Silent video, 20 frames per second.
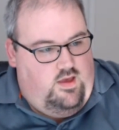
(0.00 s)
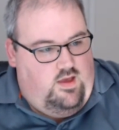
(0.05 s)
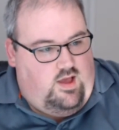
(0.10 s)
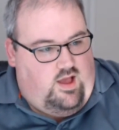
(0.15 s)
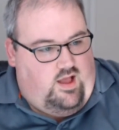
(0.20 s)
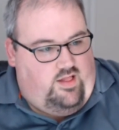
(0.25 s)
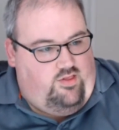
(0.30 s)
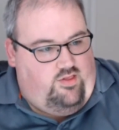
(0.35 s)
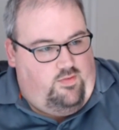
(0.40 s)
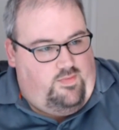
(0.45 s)

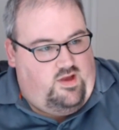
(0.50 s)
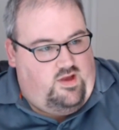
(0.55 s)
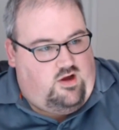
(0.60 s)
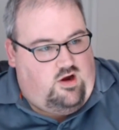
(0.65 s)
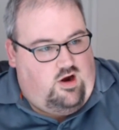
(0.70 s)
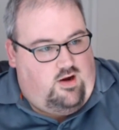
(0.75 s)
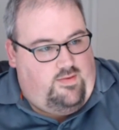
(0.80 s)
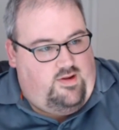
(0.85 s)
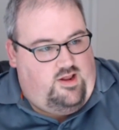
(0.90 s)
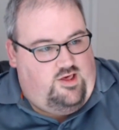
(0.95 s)
A little bit of
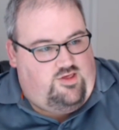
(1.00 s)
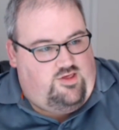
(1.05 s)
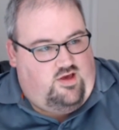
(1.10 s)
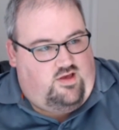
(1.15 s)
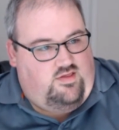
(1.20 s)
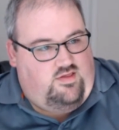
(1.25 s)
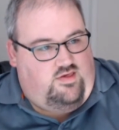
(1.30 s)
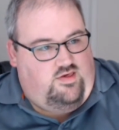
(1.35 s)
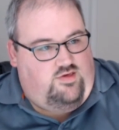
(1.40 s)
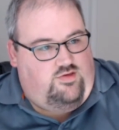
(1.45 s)
carbonation I
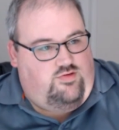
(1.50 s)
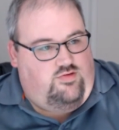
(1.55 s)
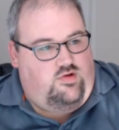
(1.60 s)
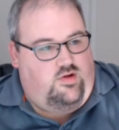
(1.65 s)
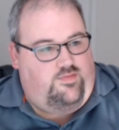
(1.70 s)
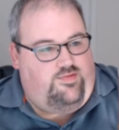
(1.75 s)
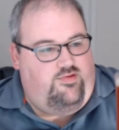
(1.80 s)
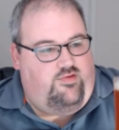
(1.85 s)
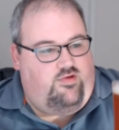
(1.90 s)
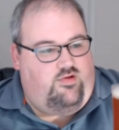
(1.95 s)
can see shooting
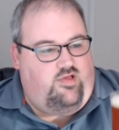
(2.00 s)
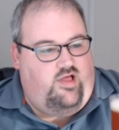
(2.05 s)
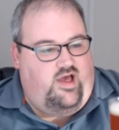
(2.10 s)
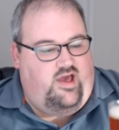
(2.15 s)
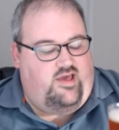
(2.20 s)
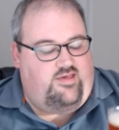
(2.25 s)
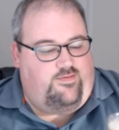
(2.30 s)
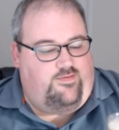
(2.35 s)
up through the glass,